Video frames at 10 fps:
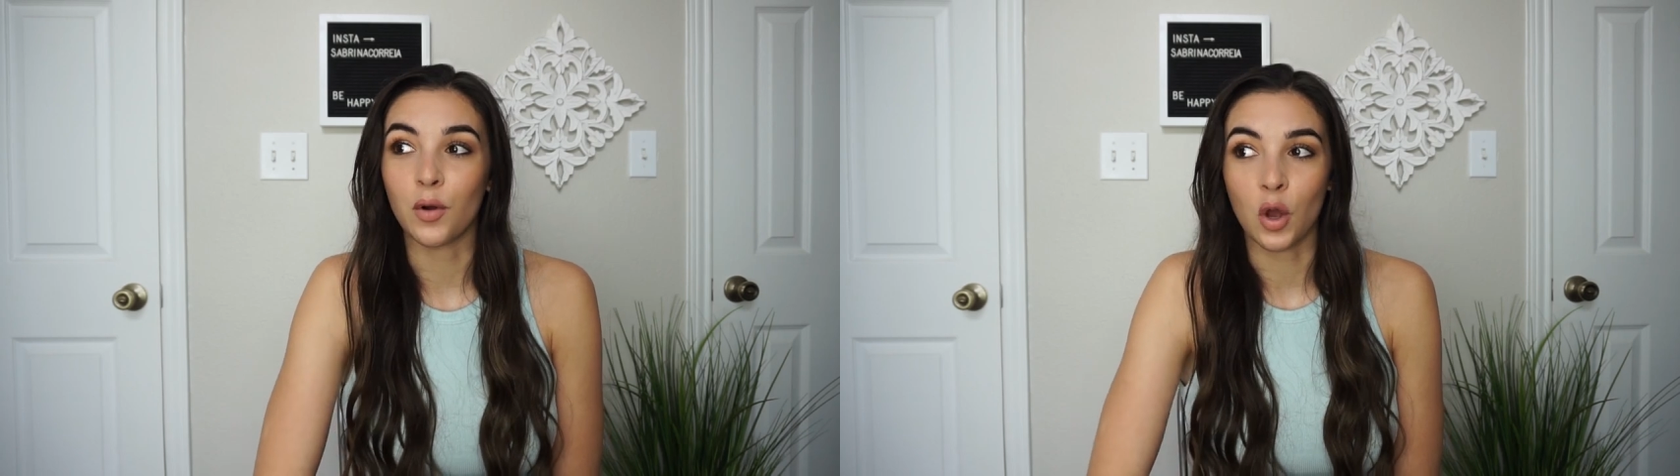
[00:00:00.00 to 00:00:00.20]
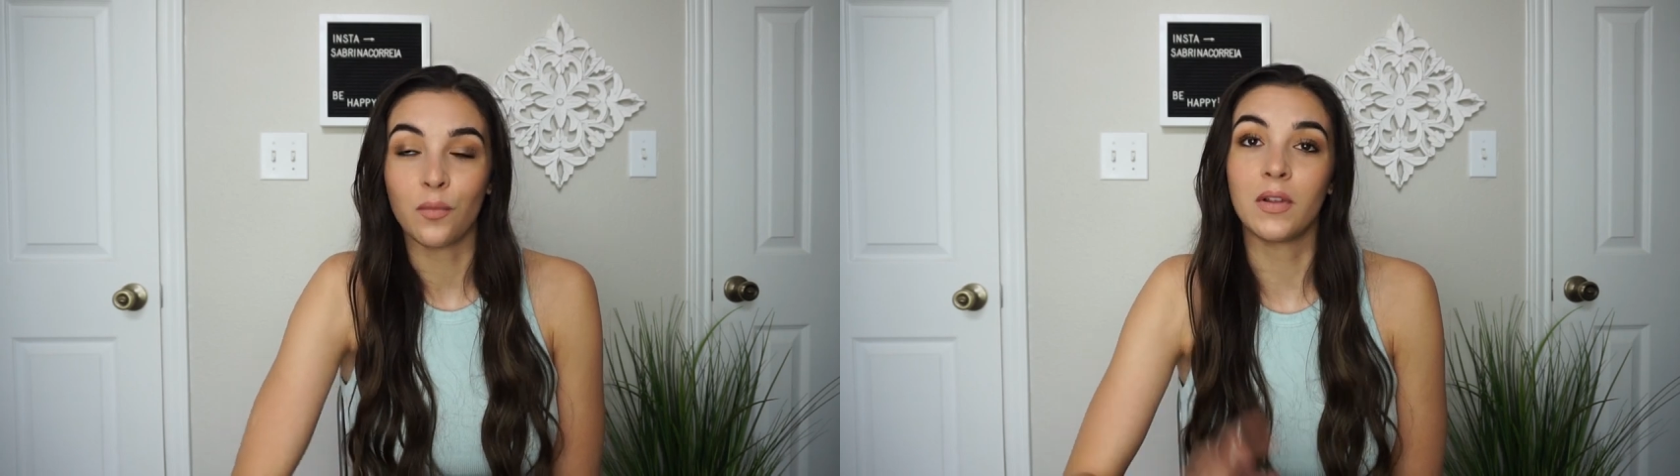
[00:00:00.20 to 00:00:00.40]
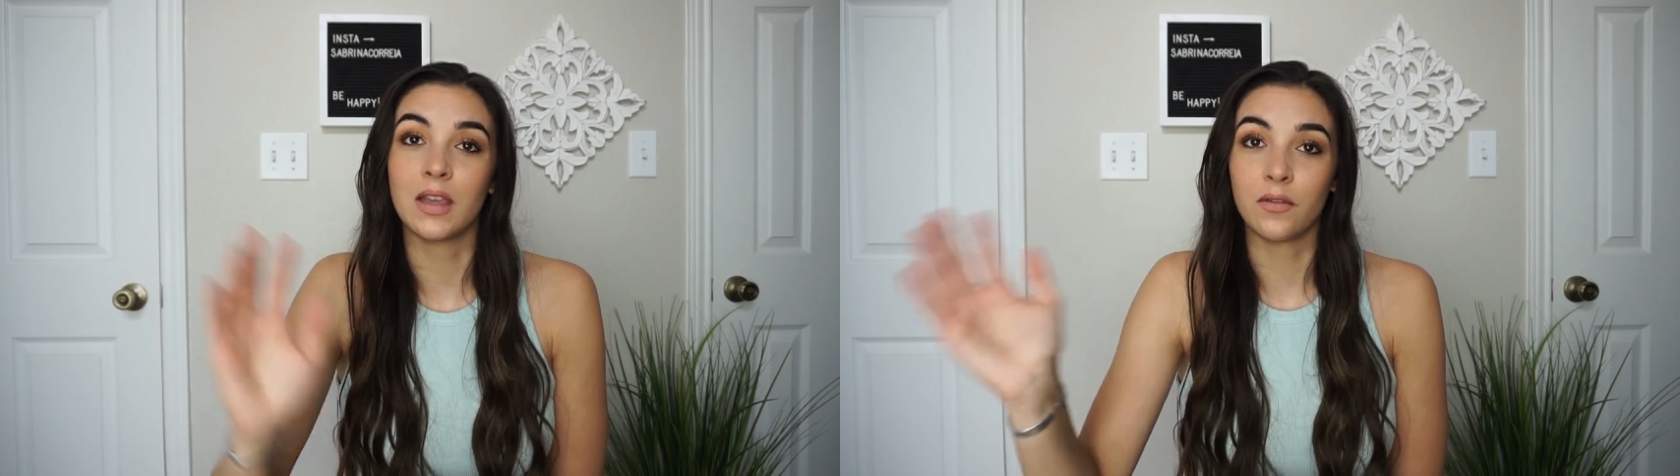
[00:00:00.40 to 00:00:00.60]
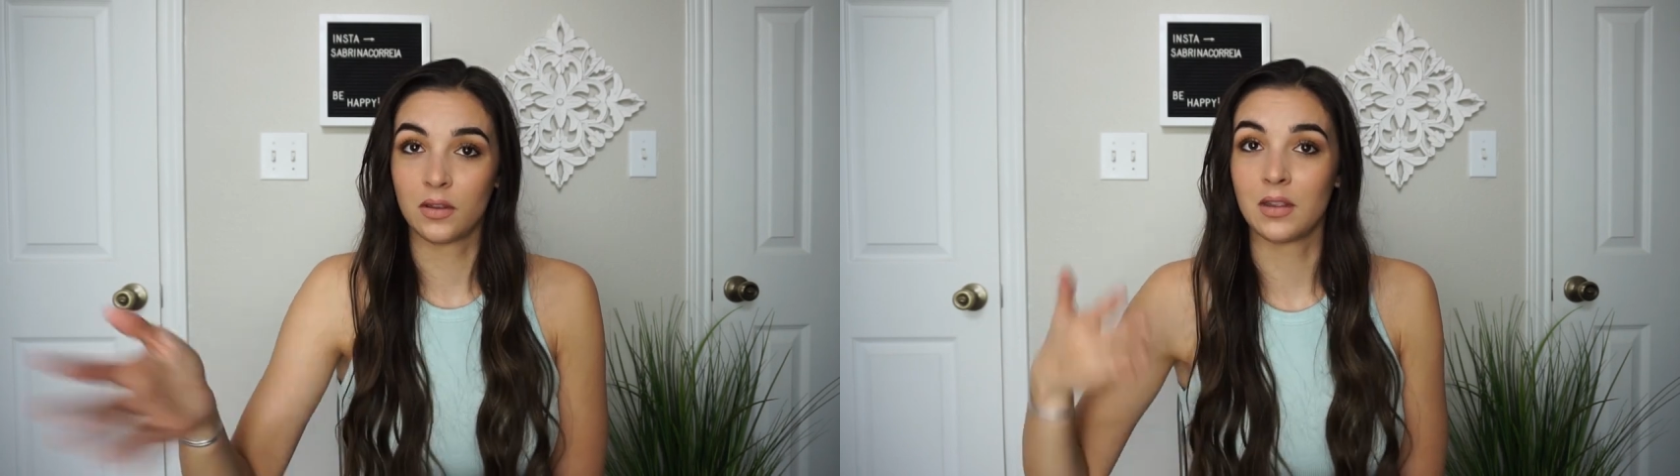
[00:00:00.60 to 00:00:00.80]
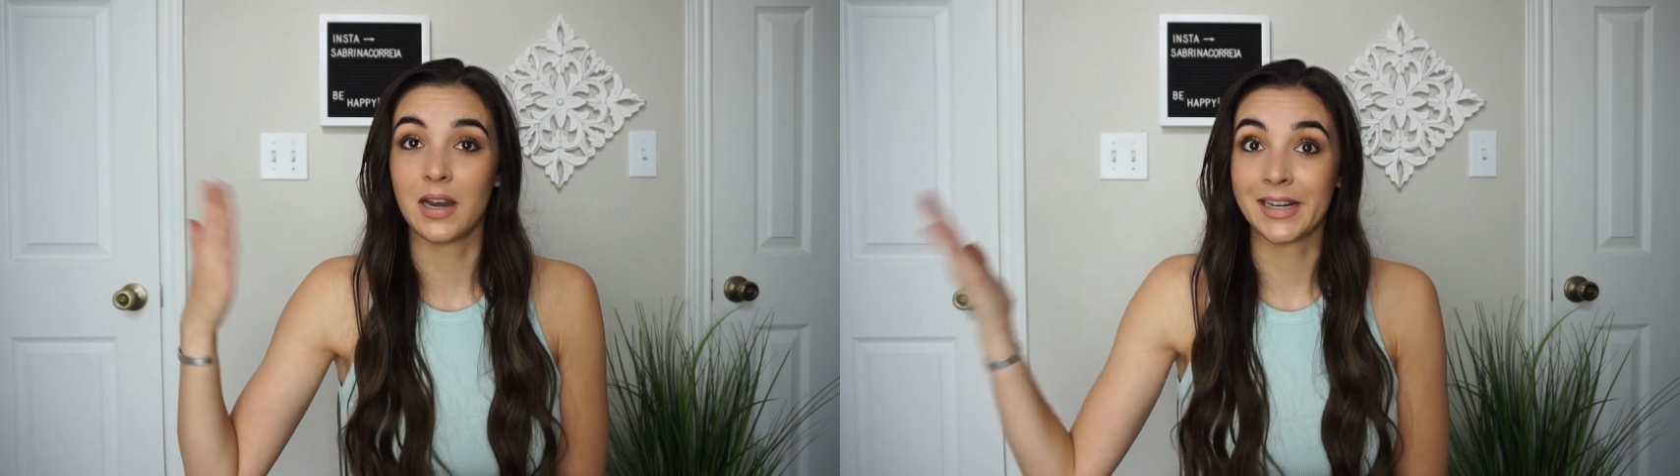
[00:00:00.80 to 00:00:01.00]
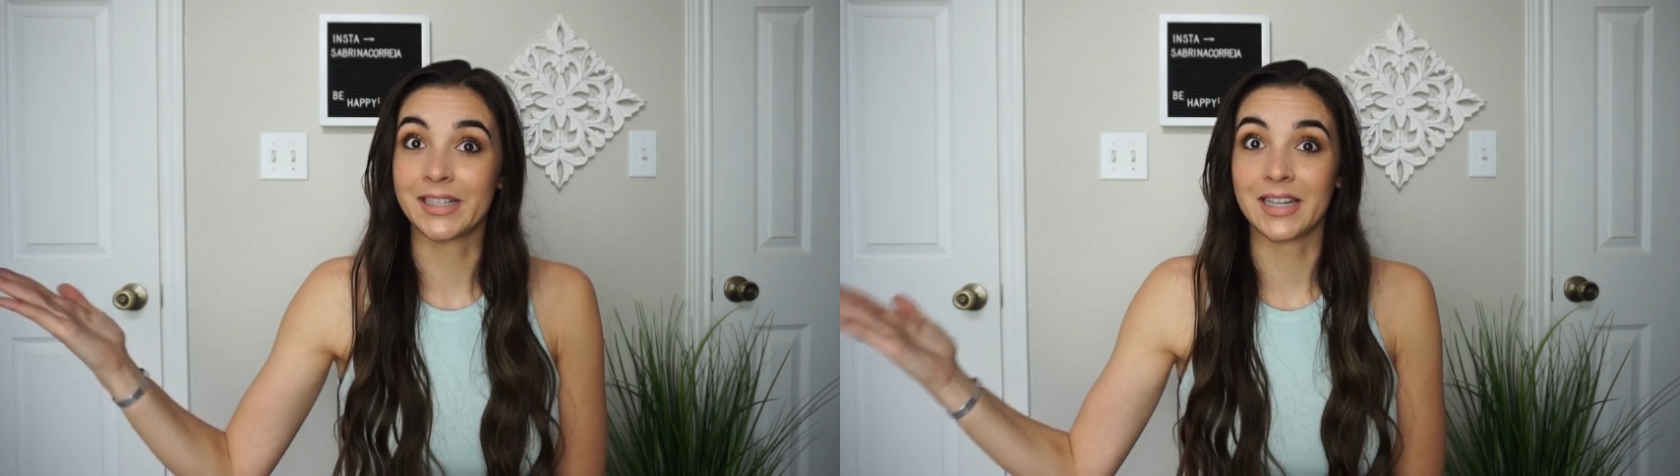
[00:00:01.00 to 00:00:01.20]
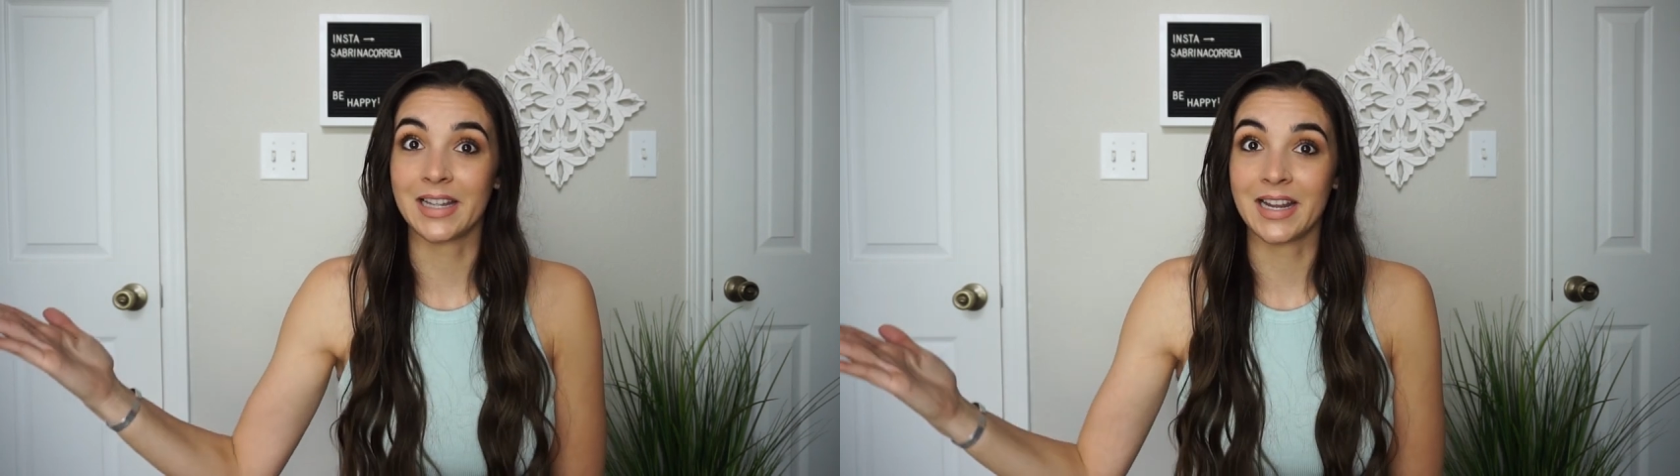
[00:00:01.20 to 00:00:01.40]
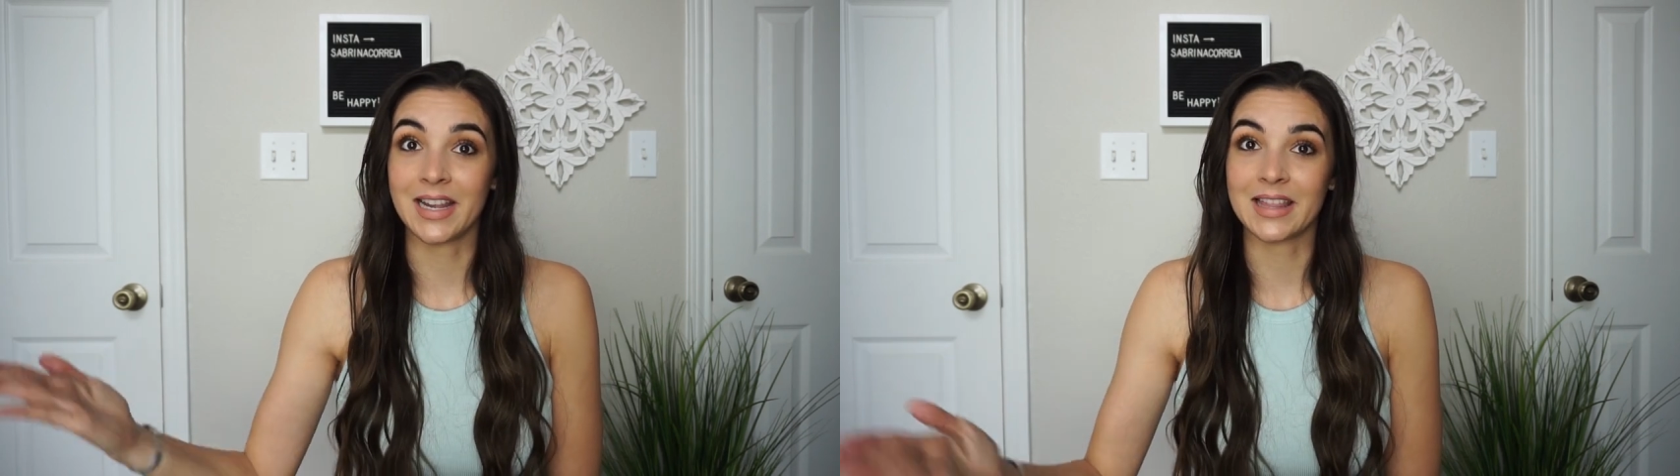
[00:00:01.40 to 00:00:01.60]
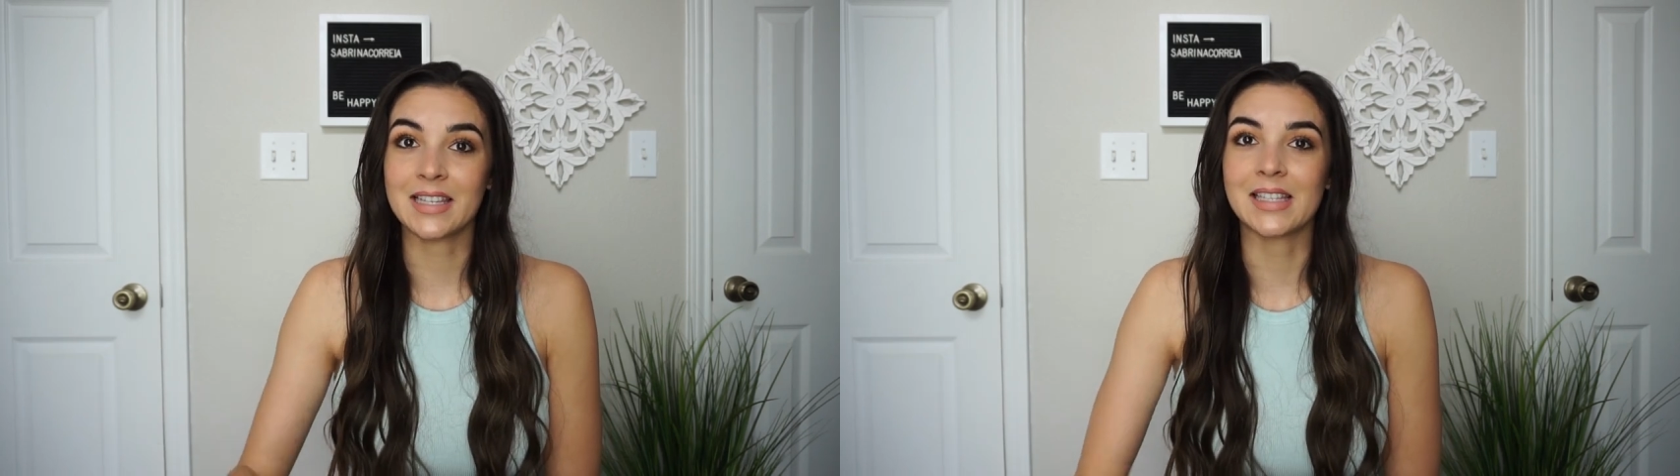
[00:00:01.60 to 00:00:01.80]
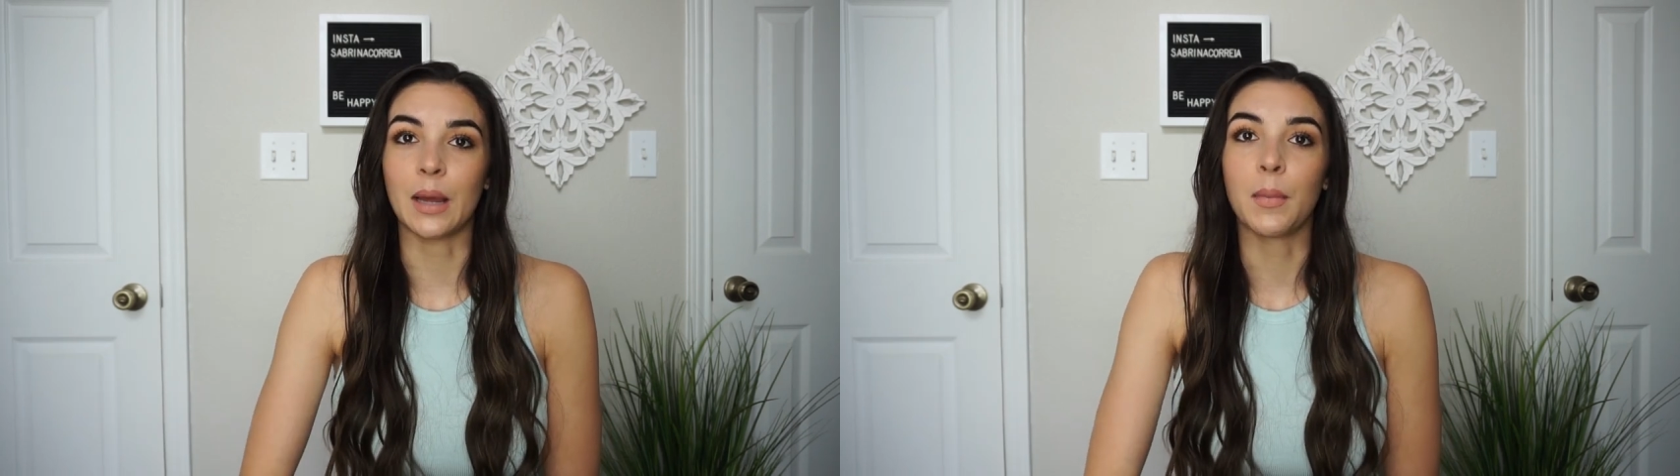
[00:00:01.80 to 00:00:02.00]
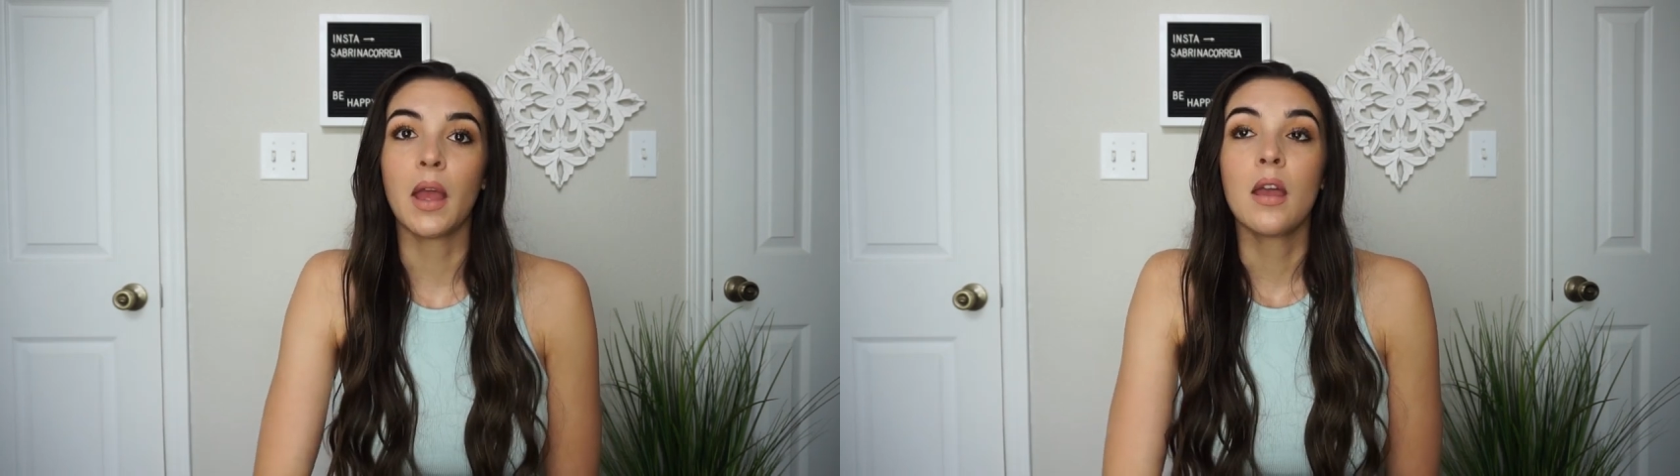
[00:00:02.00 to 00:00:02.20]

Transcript: and hopefully even the next day that I get this up,